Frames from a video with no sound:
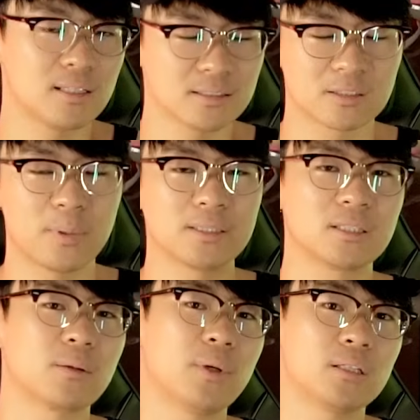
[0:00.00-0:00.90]
things, especially
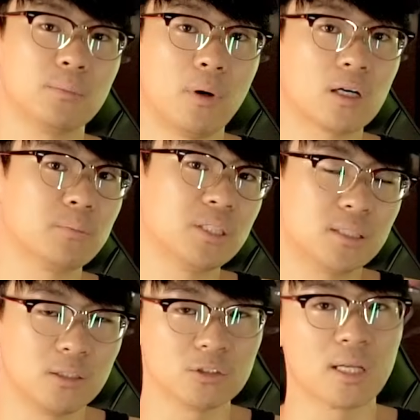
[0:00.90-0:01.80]
comparing to modern
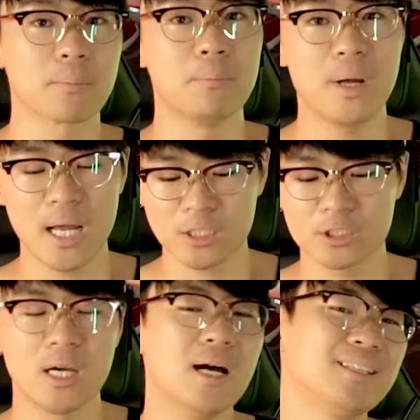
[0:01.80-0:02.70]
materials like
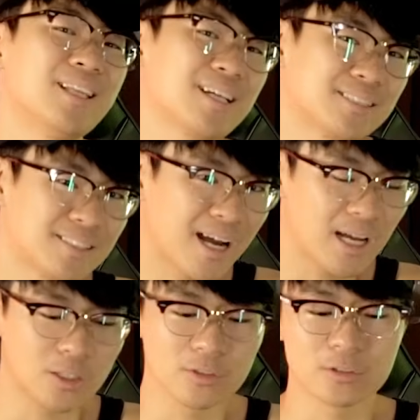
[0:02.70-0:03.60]
mesh,
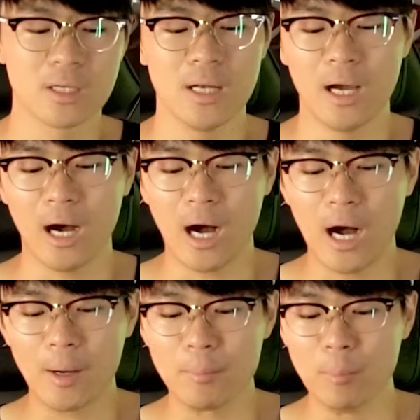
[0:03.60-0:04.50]
textiles.
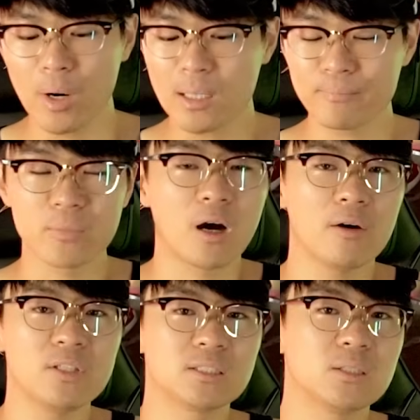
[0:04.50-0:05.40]
But
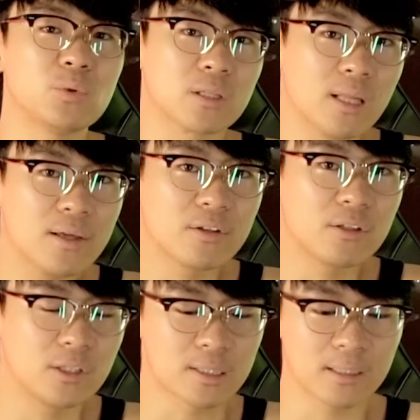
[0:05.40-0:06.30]
obviously with leather,
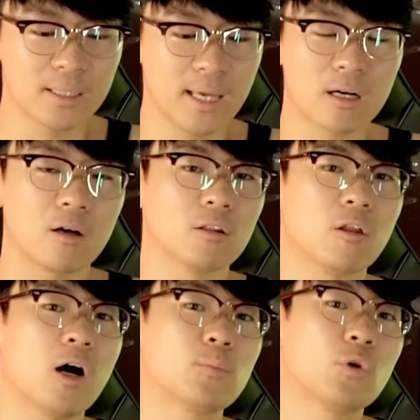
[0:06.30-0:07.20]
you're gonna get a
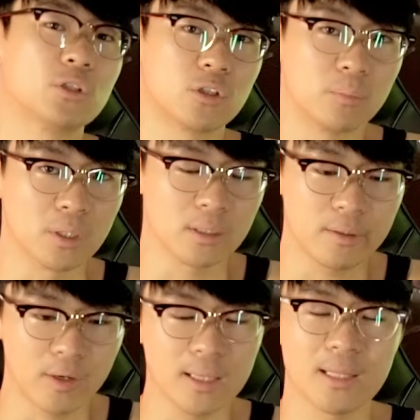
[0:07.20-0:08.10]
lot more
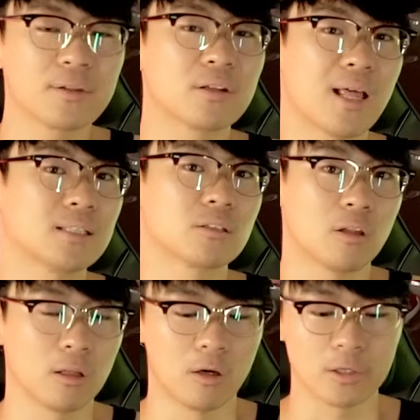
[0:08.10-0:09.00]
durability, right? Leather lasts a
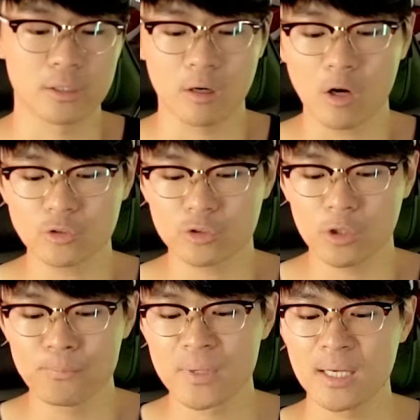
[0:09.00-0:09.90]
lot longer, and
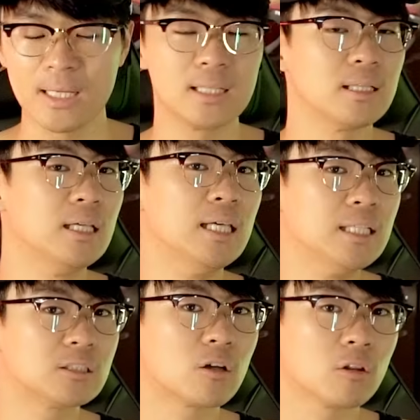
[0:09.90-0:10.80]
also it
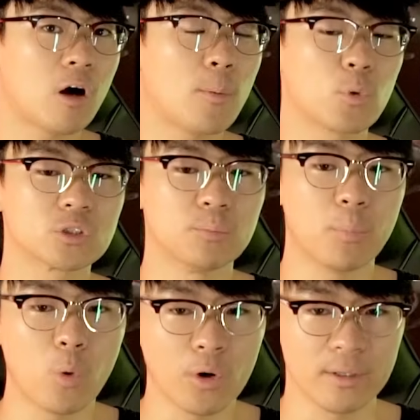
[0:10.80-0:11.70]
is a lot more
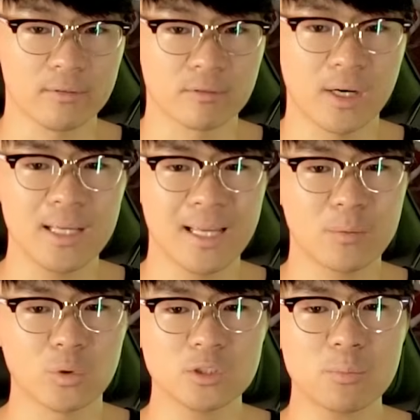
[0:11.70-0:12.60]
supportive, right?
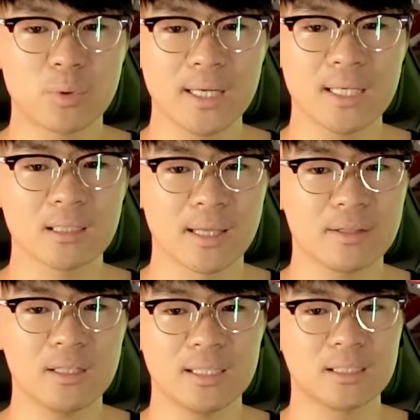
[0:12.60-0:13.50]
And once you break in
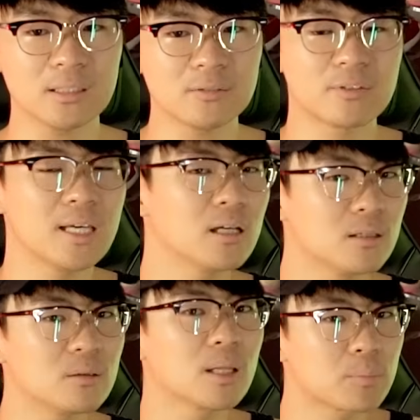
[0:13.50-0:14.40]
leather, it does
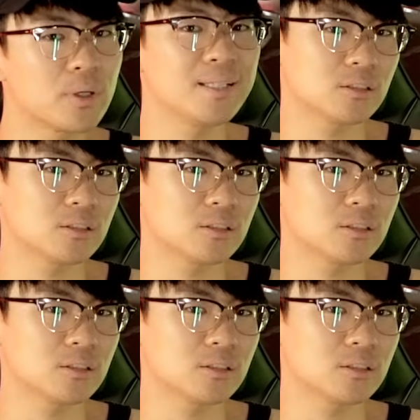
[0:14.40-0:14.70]
get like pretty